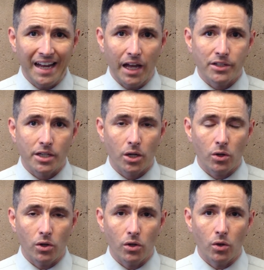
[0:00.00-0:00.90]
And
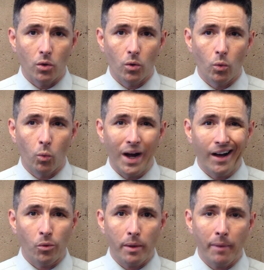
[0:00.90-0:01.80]
so
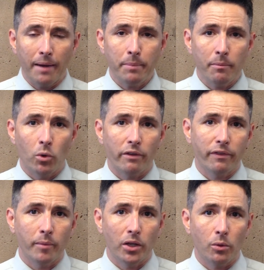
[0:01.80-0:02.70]
while we might be more
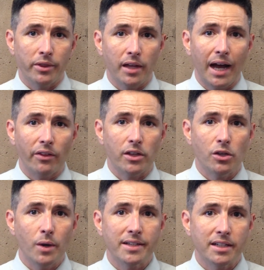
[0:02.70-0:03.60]
familiar with the, how the
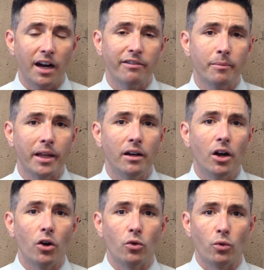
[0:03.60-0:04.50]
US government
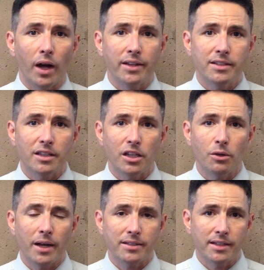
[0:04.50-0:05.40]
runs the
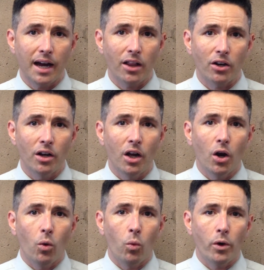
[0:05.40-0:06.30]
US dollar,
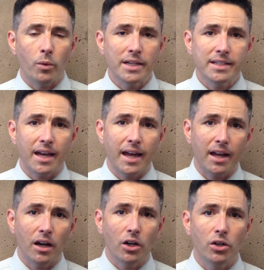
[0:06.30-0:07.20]
when we
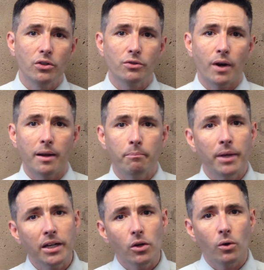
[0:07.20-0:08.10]
say who's running
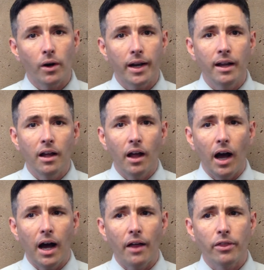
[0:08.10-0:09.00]
Bitcoin,
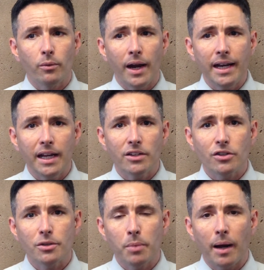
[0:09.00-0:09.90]
uh, the right answer
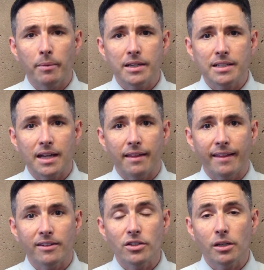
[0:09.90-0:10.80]
is probably to say
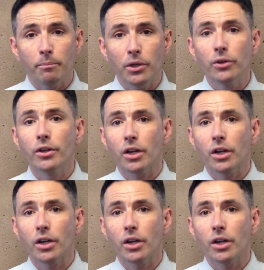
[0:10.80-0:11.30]
that there's computer